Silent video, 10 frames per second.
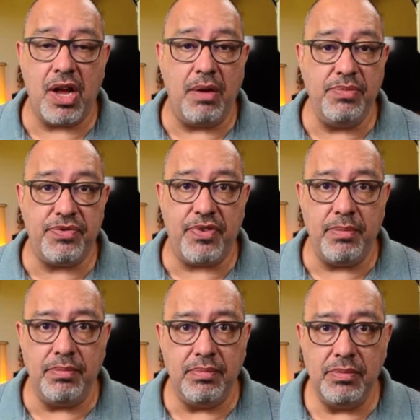comes
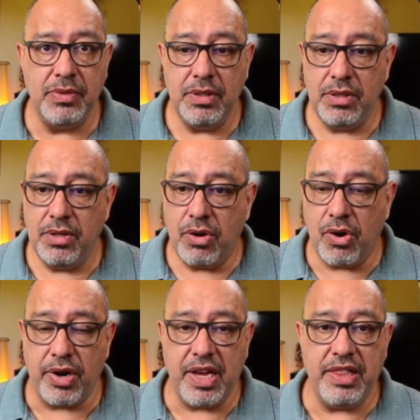from,
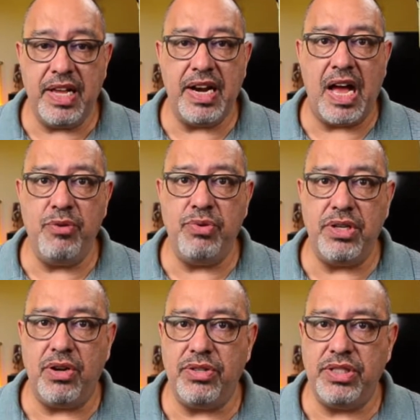Jorge, then I
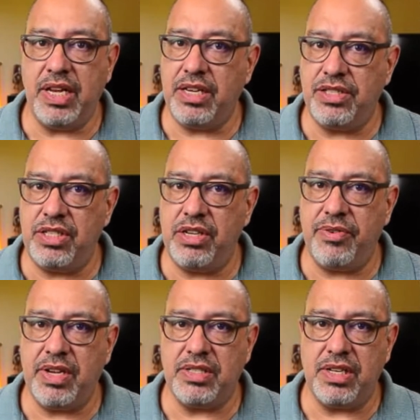would know to take it
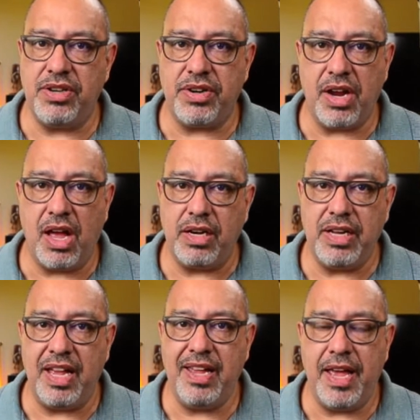seriously or
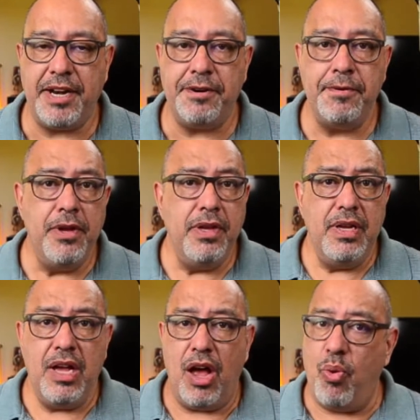not. Again,
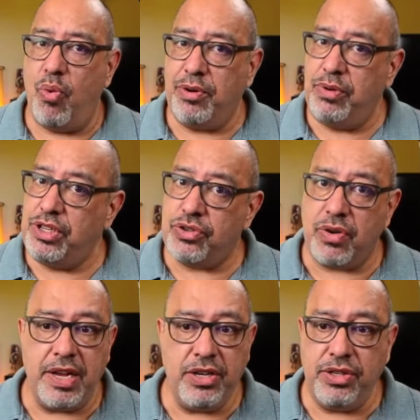what we
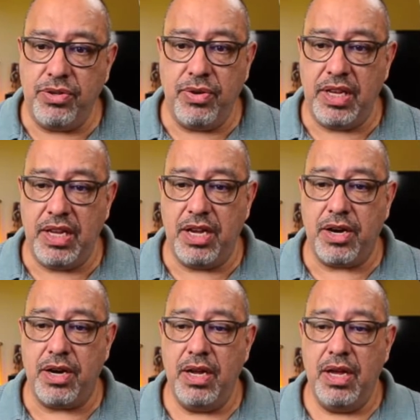try to do
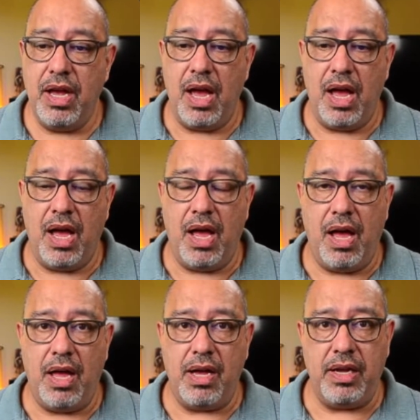here
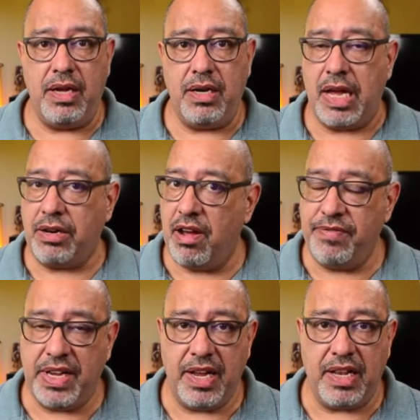at
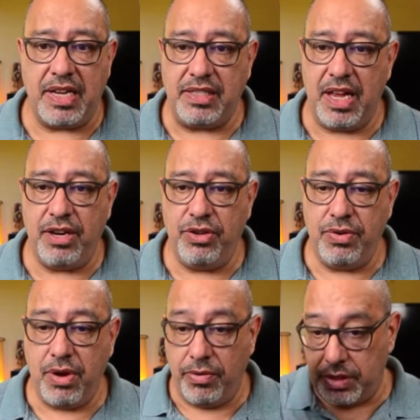Coffee and Headlines, and
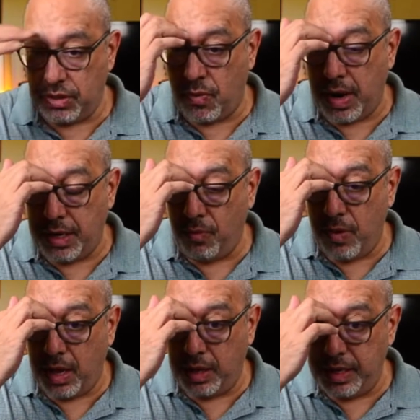you know this quite
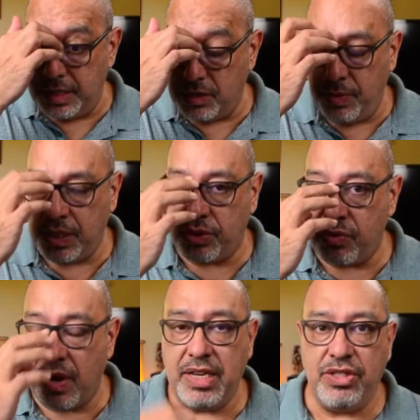well, is we
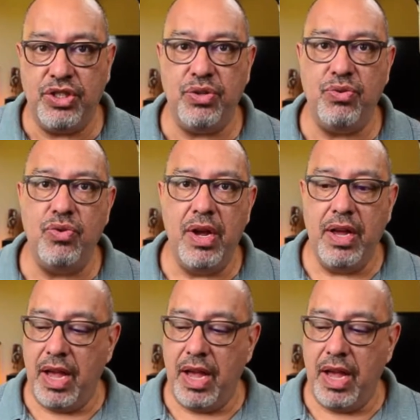try to